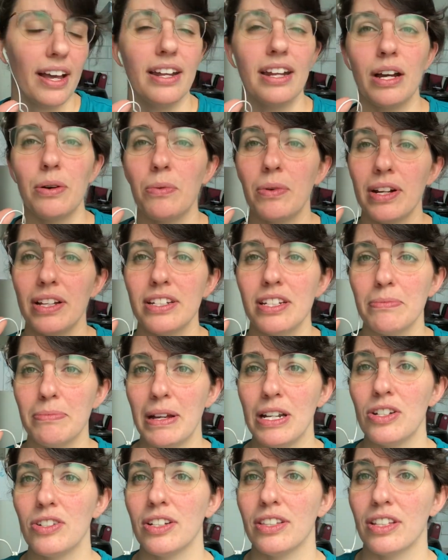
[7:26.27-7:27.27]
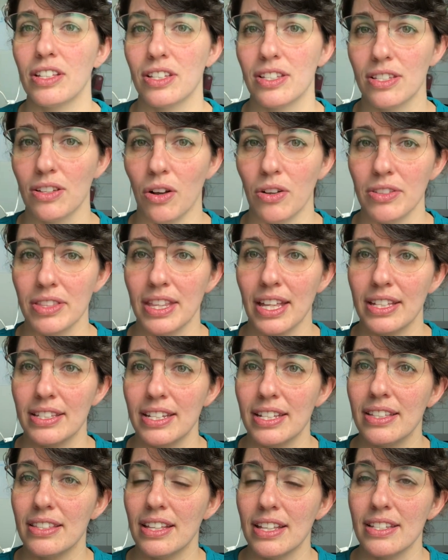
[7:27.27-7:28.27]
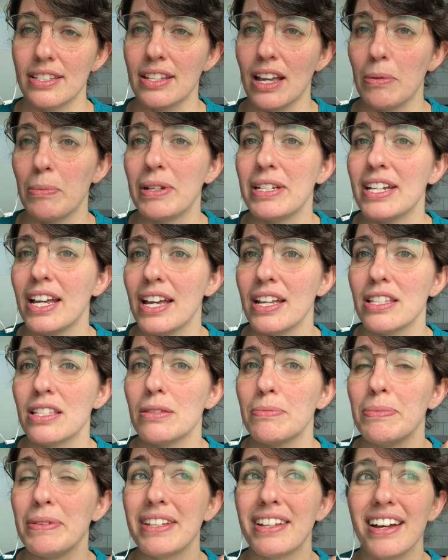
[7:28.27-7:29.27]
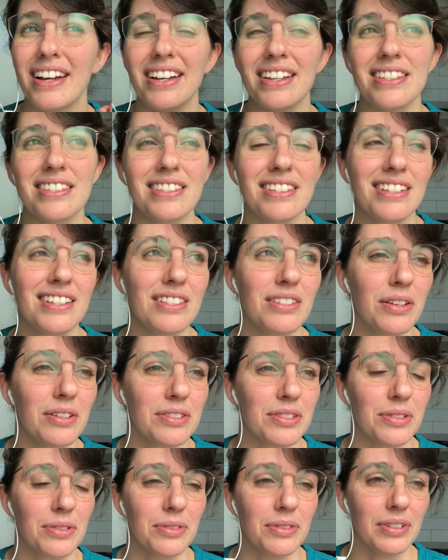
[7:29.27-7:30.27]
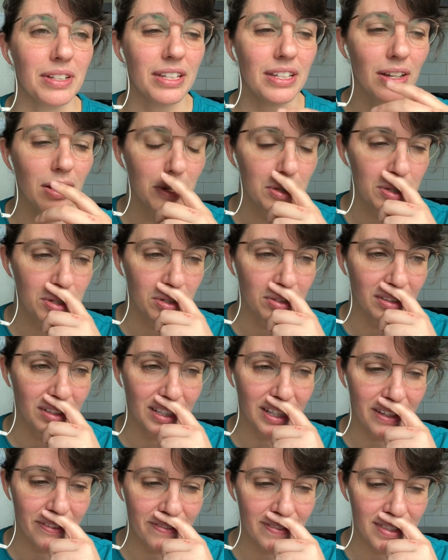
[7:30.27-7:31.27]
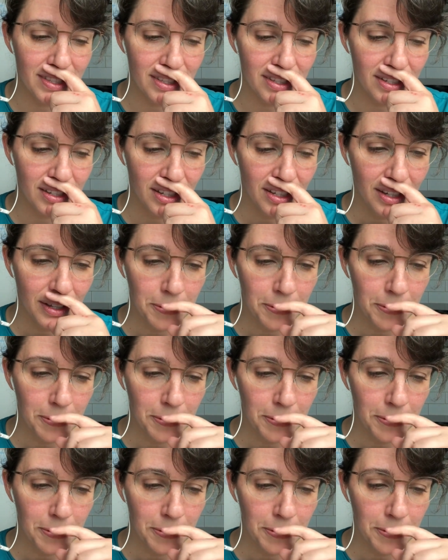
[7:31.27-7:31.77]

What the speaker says: And I wanted to mention the salt that Simon tastes, because it's also, he also lifts